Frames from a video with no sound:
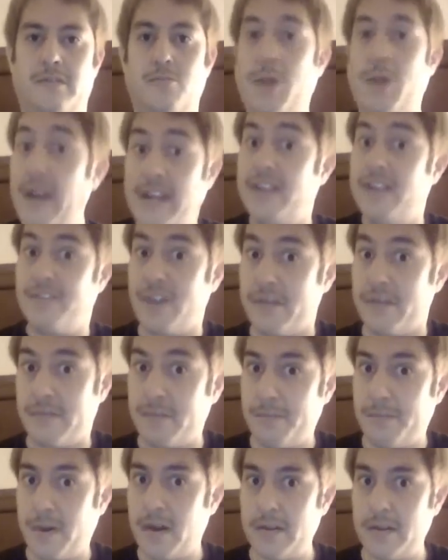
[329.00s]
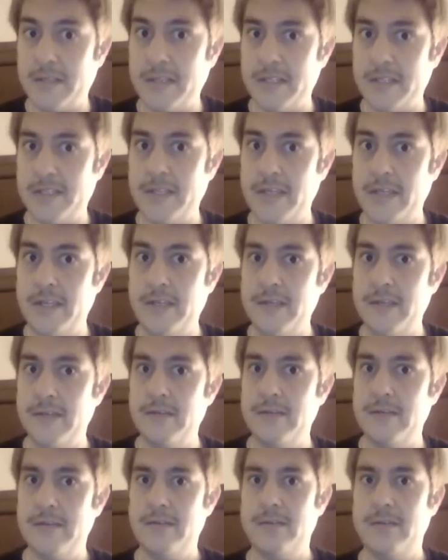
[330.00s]
Way to drop the ball, Disney.
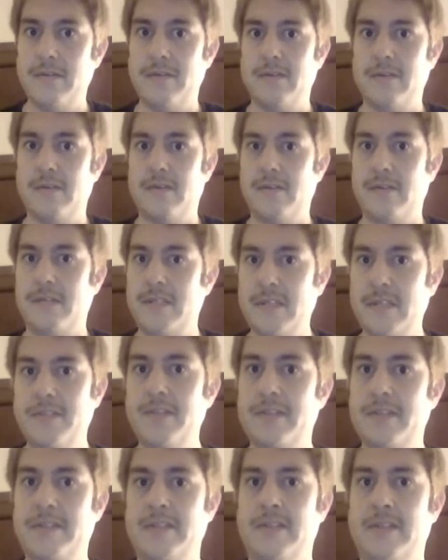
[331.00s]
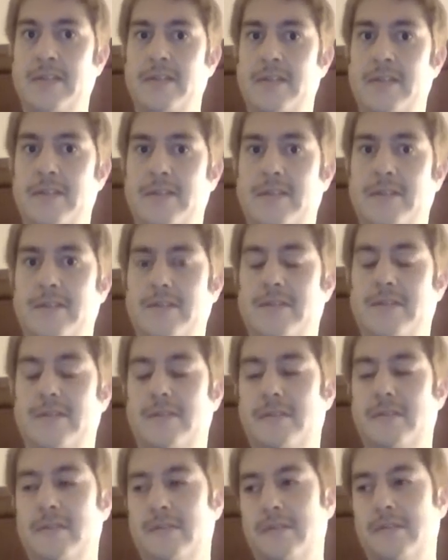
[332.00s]
Seriously.
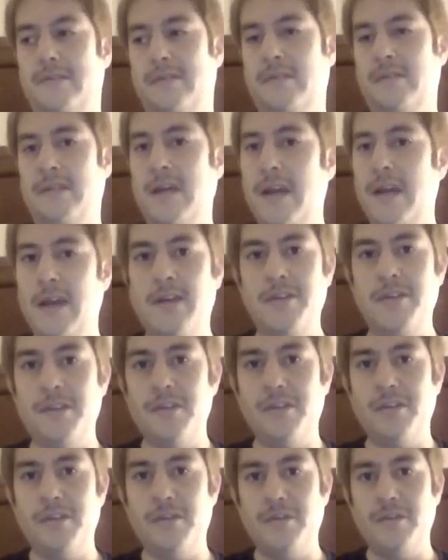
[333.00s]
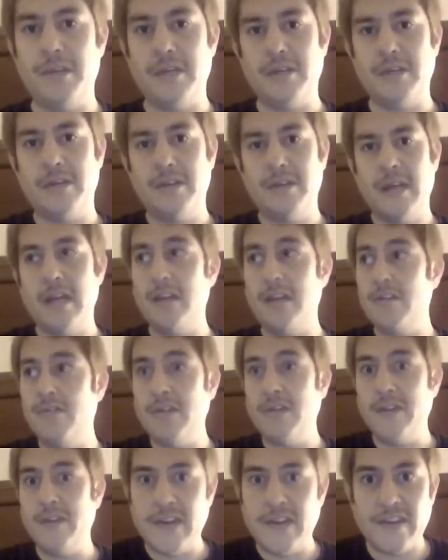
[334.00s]
The hell are you doing? And you
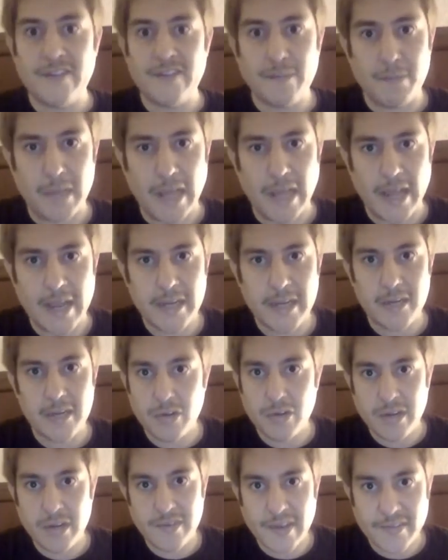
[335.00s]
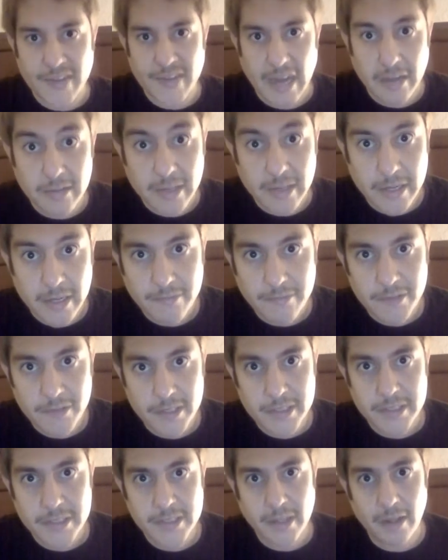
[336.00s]
don't even have a plan? You don't even have an outline for
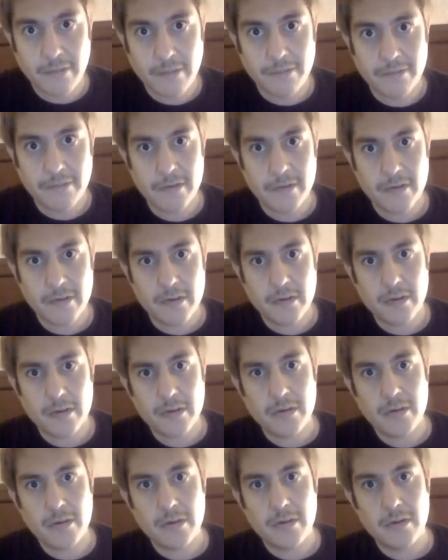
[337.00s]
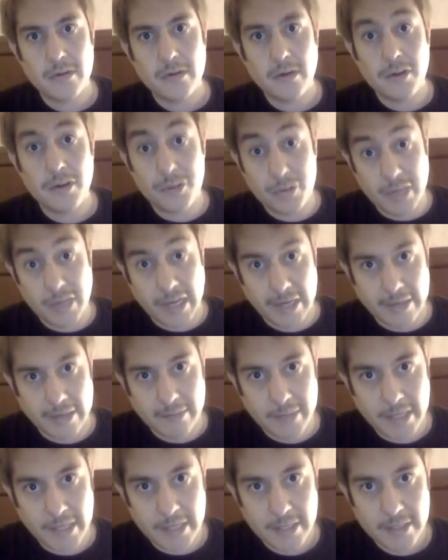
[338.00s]
this stuff? Are you kidding
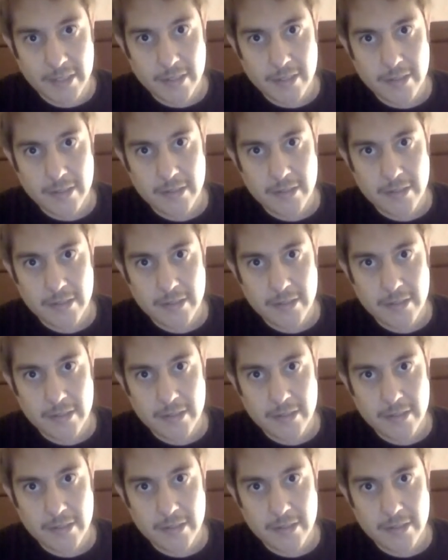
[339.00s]
me?